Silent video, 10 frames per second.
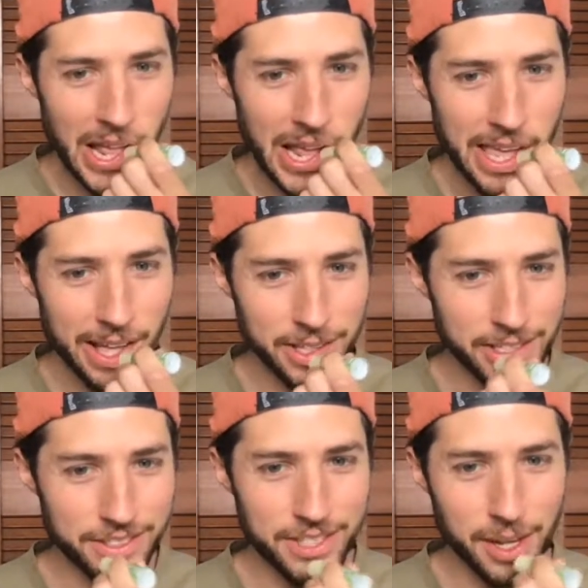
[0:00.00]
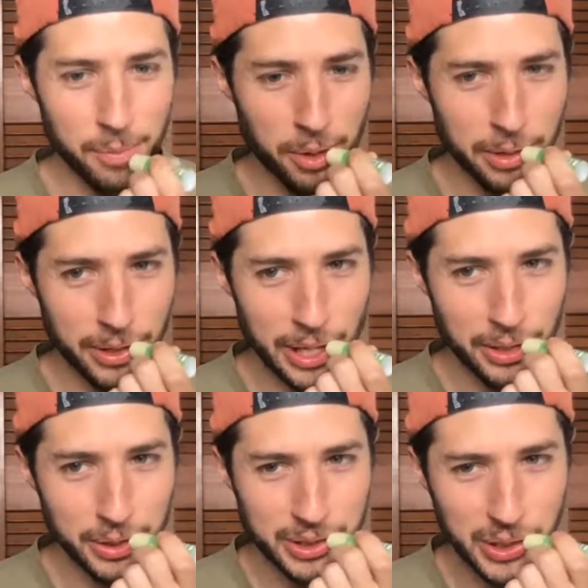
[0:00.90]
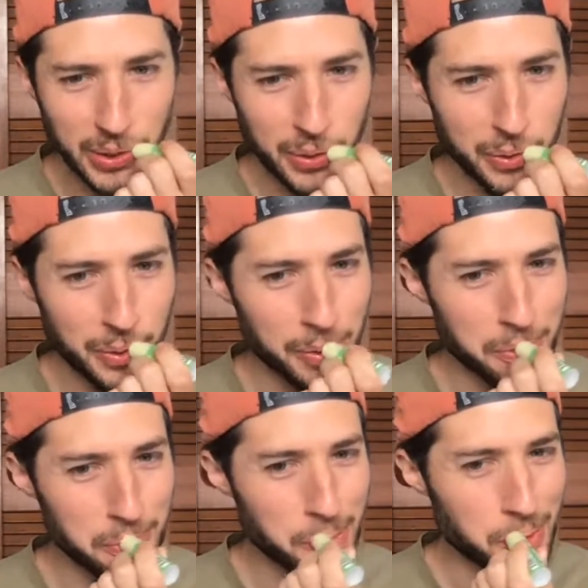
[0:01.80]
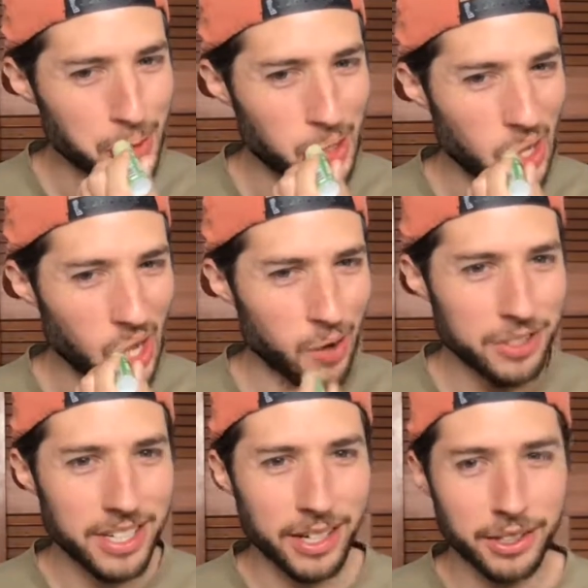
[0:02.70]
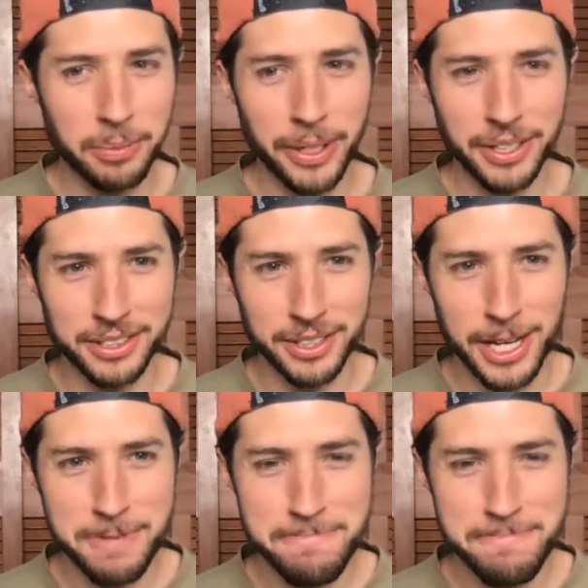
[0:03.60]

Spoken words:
Yeah, say more about that, Larissa. What's that experience like?